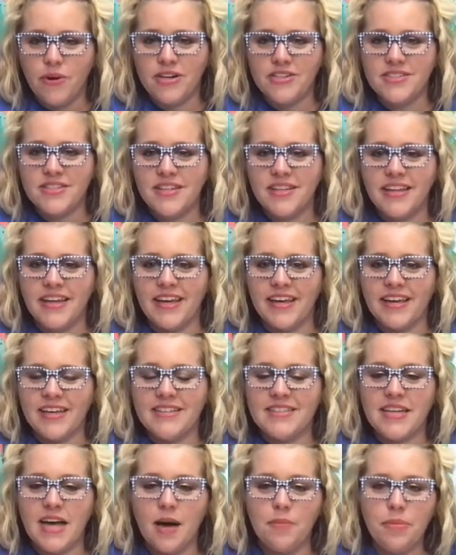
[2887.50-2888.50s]
Where's the link?
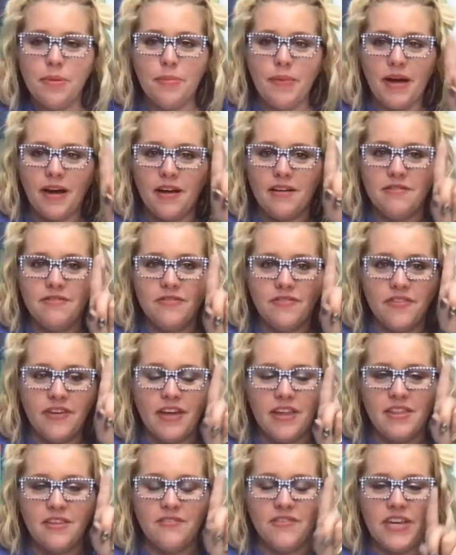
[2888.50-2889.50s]
It's up above
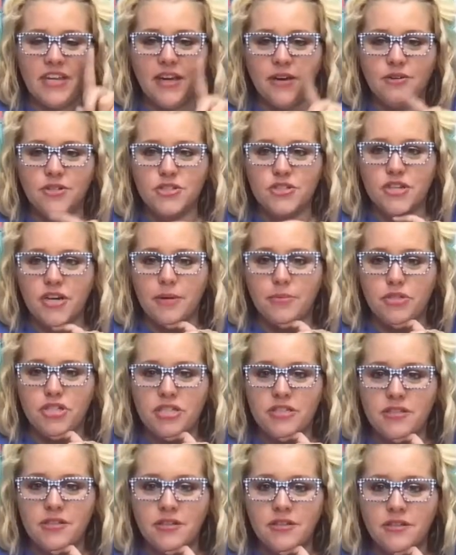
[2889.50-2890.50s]
in the video
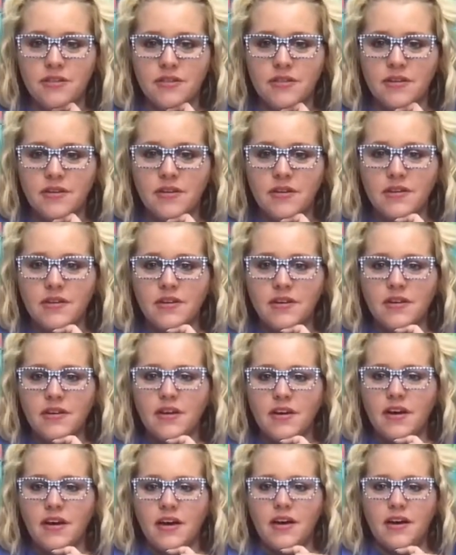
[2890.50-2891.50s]
description.
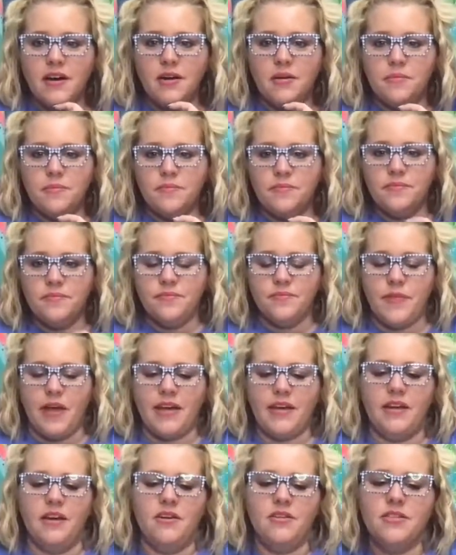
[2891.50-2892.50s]
Um,
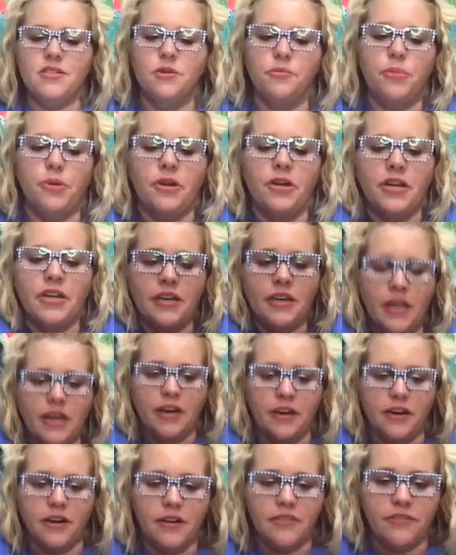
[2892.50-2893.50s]
I can also put it in
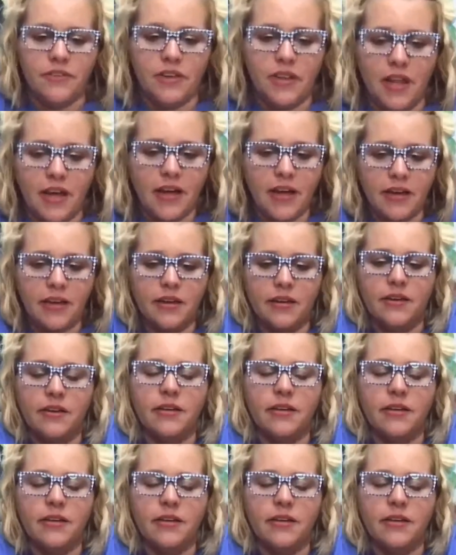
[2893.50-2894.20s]
here if you like.